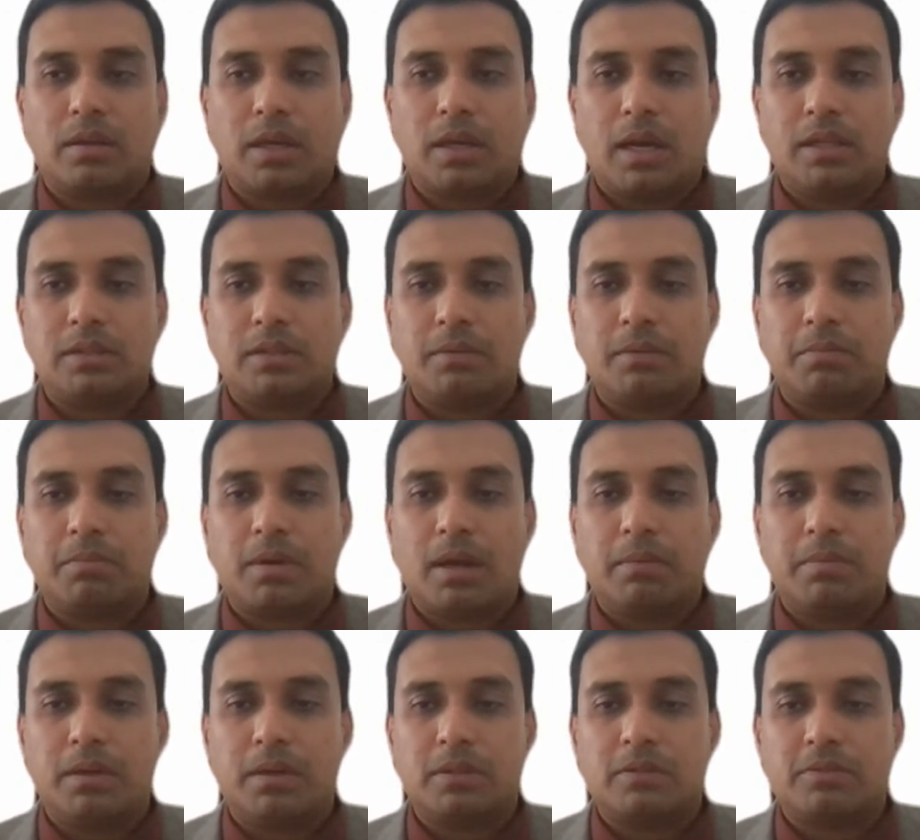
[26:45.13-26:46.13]
calcium
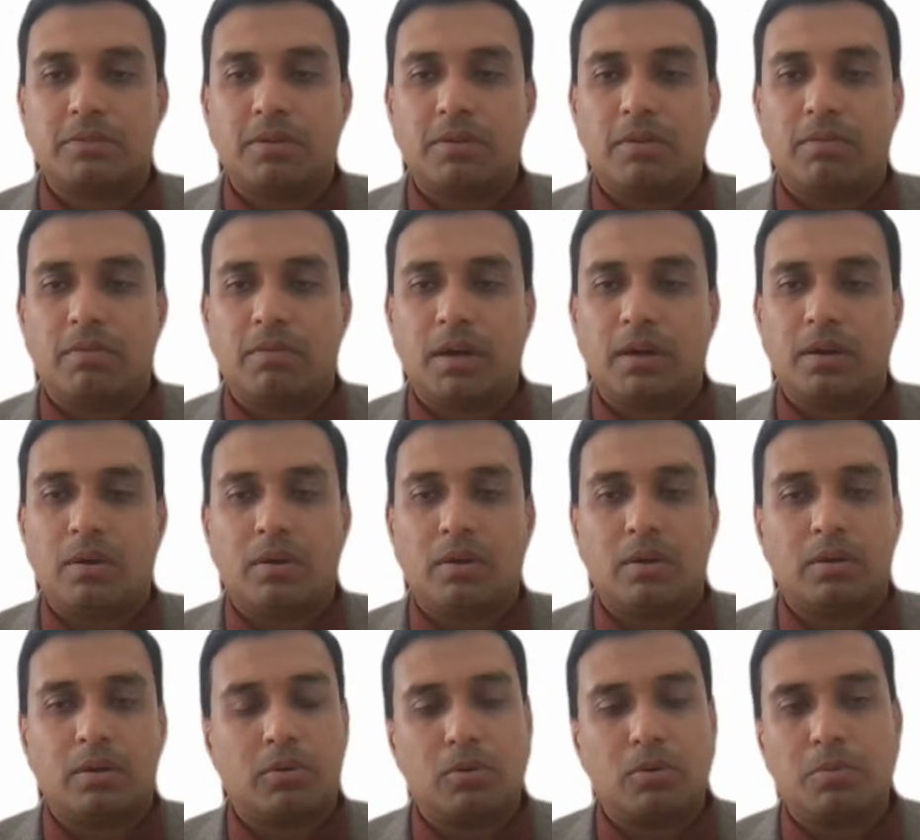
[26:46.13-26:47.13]
tablets for 1
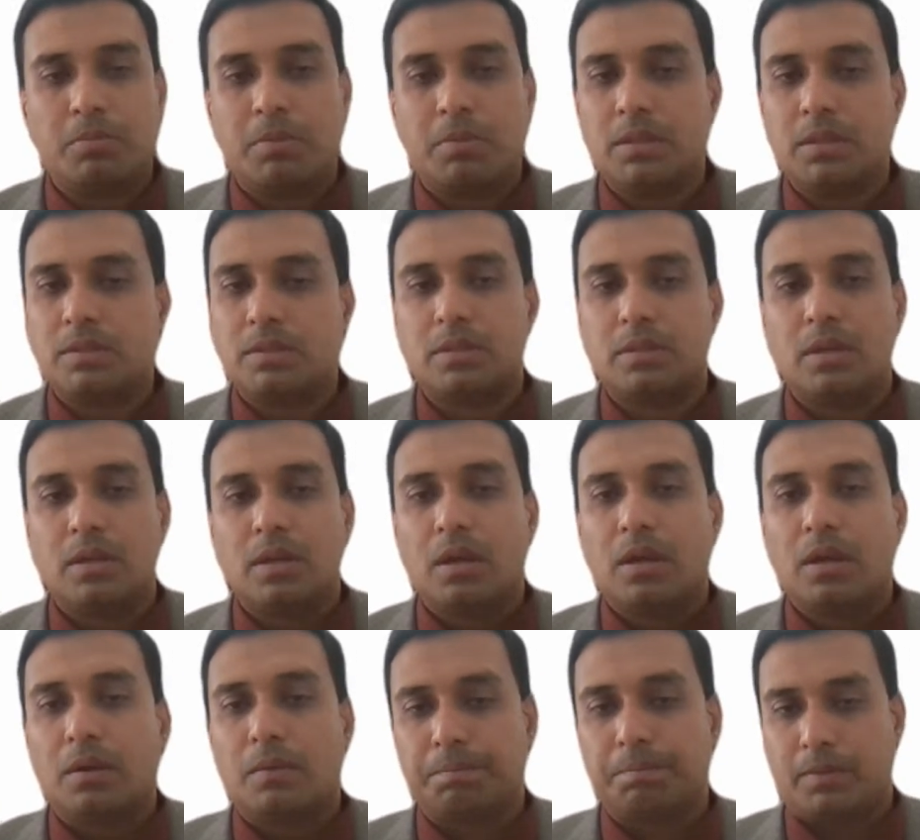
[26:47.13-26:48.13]
or 2 months,
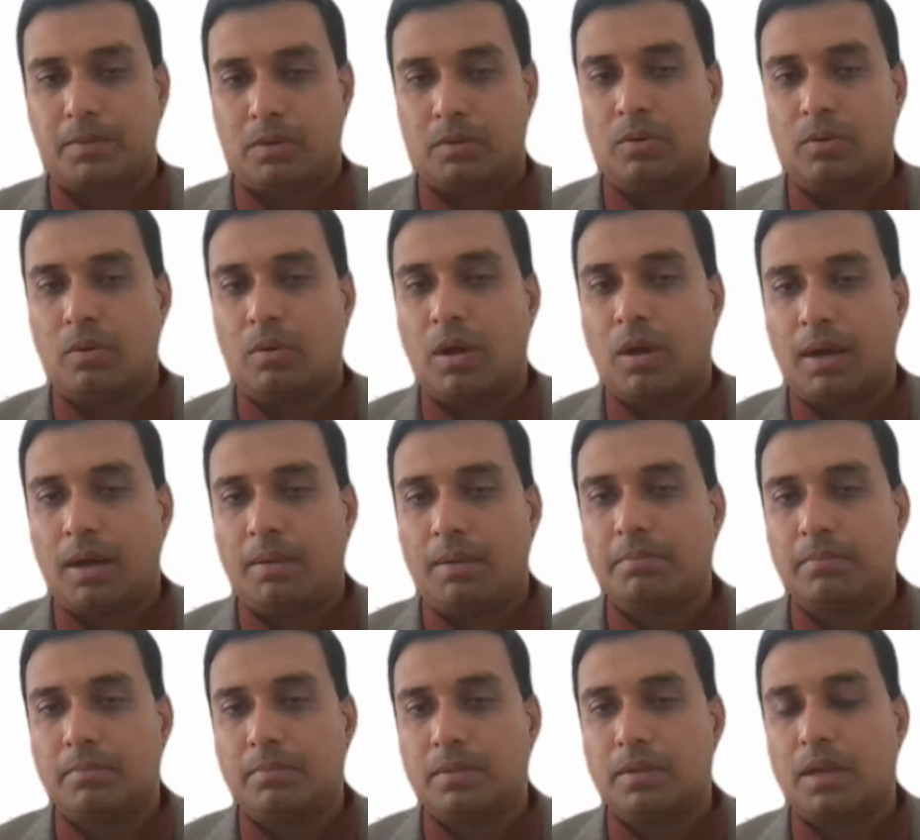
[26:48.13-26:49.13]
no
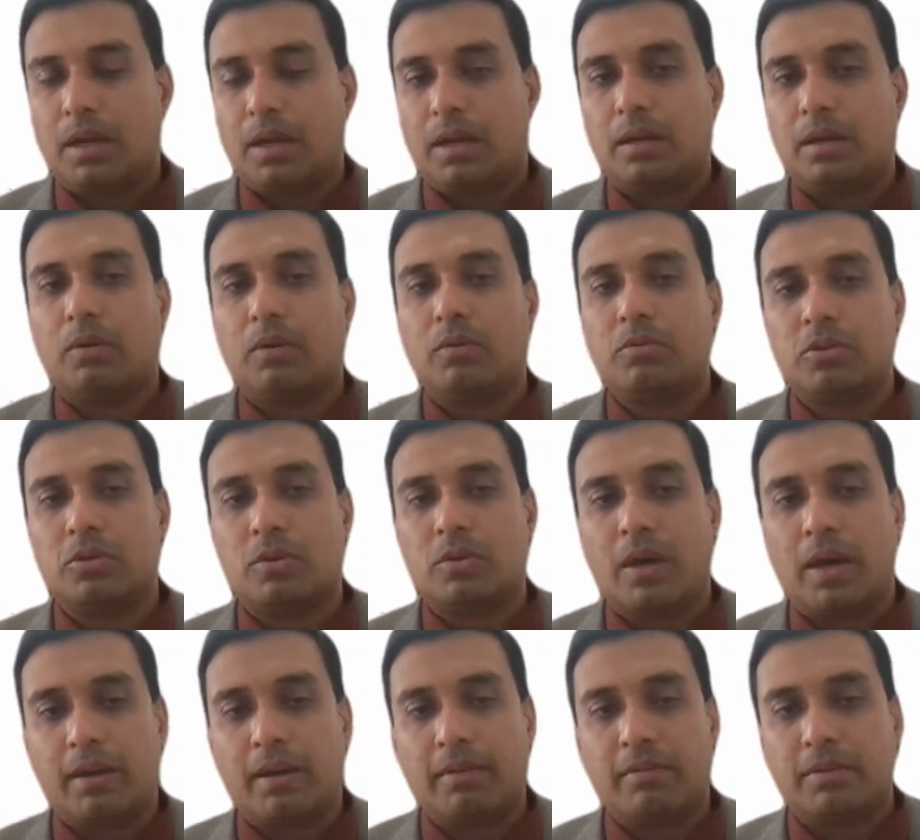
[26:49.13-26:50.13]
harm. And now you
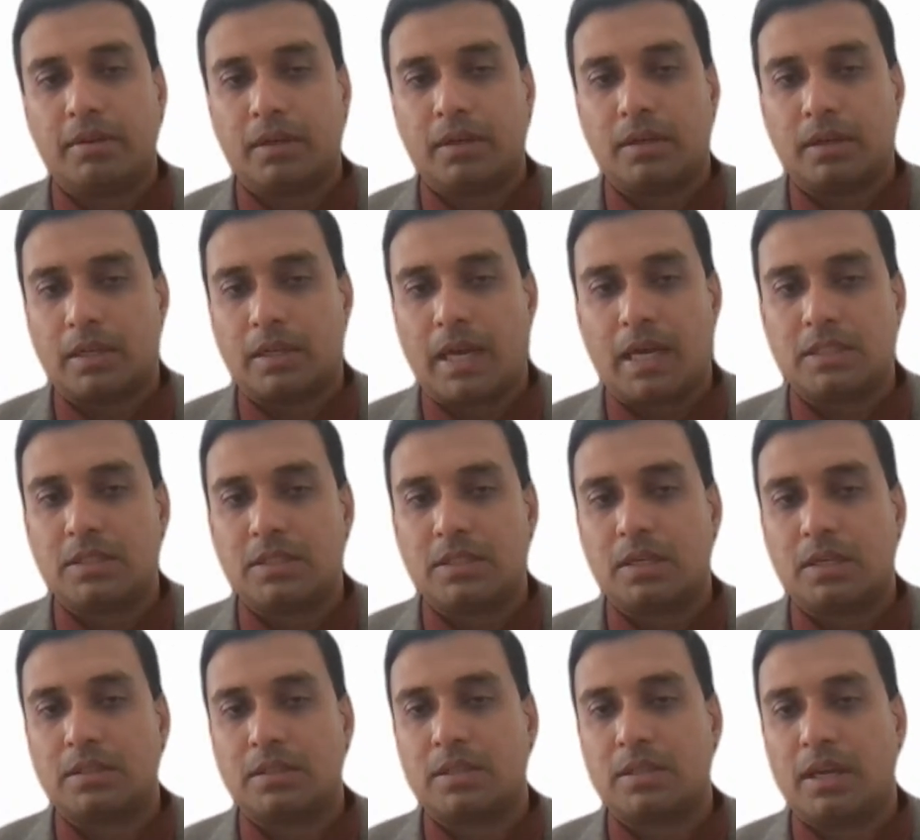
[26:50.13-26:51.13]
have
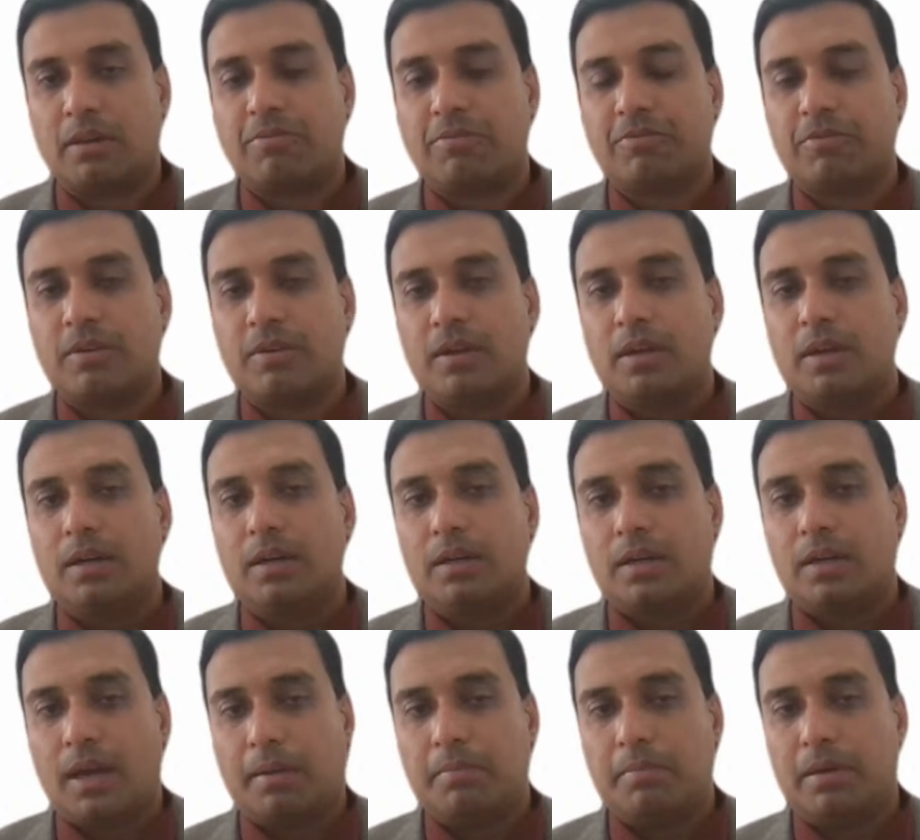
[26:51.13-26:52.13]
gastric safe
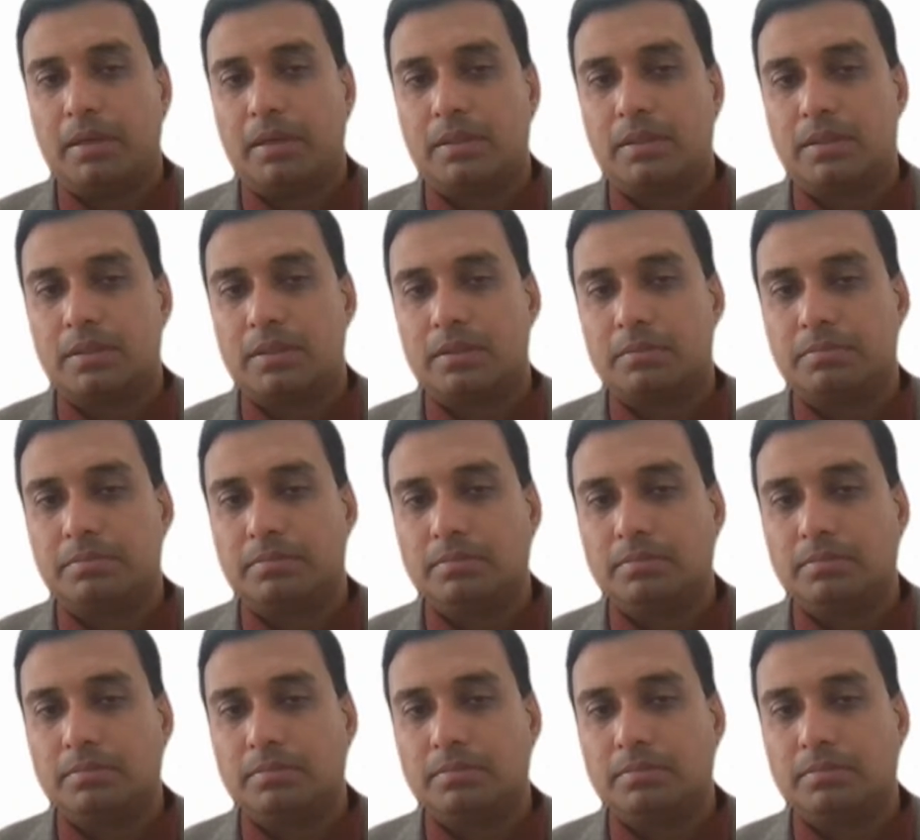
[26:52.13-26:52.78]
tablets,